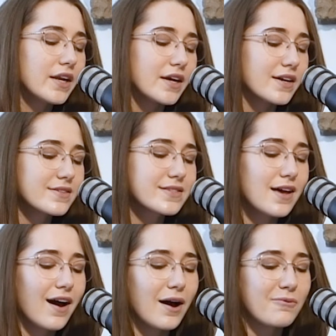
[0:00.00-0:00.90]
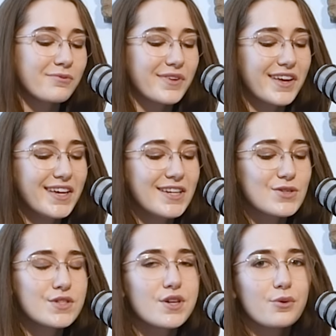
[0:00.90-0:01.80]
is.
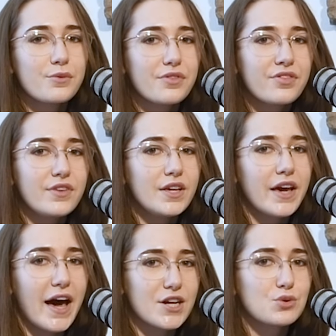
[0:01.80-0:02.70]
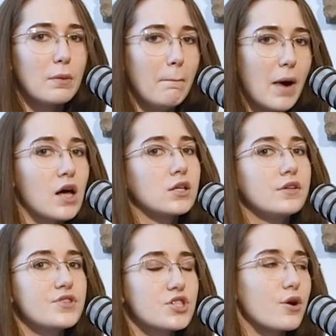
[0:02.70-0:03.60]
So the actual model
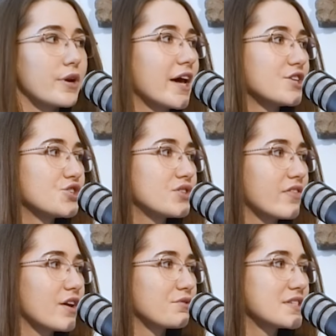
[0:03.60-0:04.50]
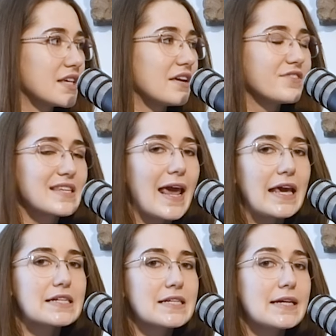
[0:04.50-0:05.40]
of Stonehenge that they receive is
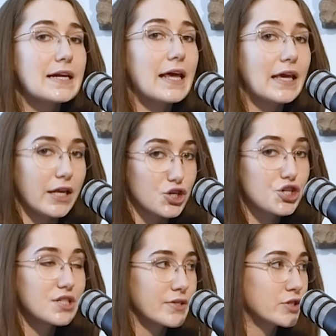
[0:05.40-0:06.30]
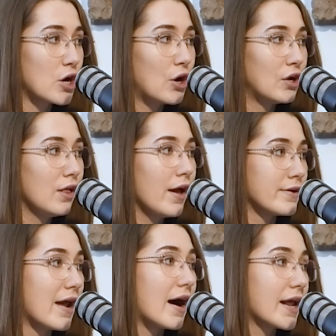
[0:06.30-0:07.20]
18 inches tall
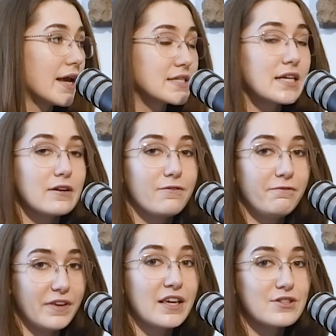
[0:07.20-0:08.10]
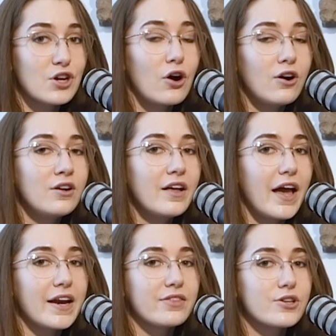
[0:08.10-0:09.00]
and not 18 feet tall.
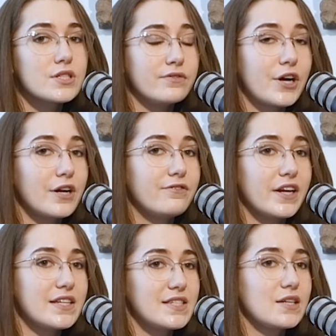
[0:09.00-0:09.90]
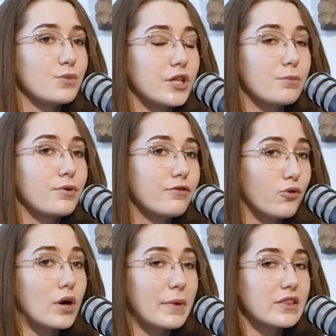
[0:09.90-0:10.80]
And there's a very funny scene when they're
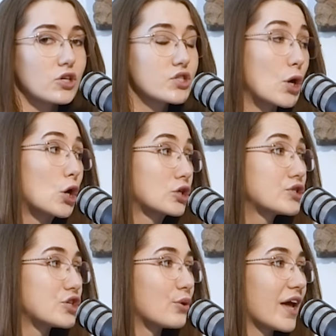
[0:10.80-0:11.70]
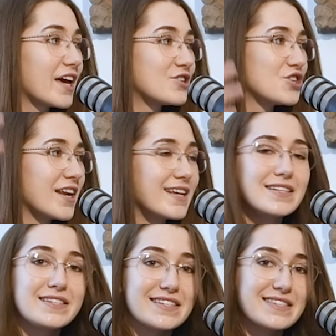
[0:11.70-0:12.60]
performing their song Stonehenge and it
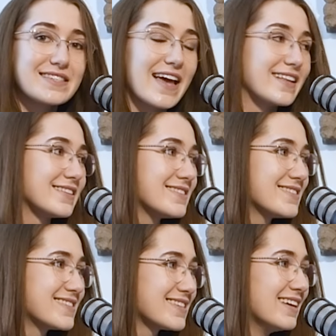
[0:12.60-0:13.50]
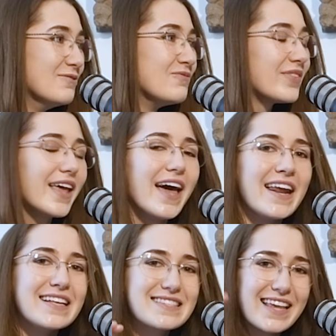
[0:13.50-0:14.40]
descends and
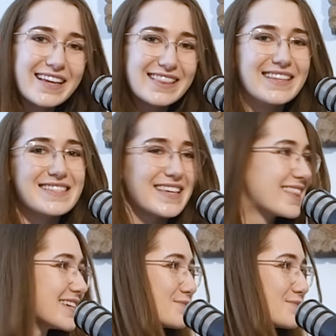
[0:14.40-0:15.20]
it's like this